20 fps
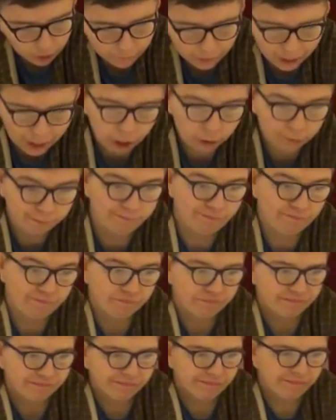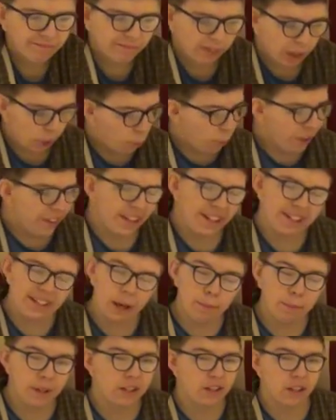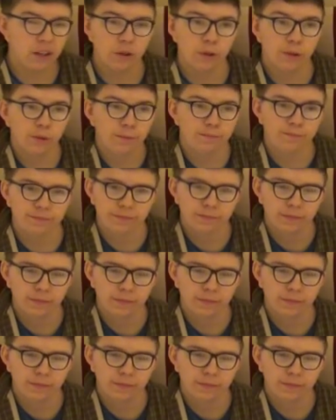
Now, with this episode,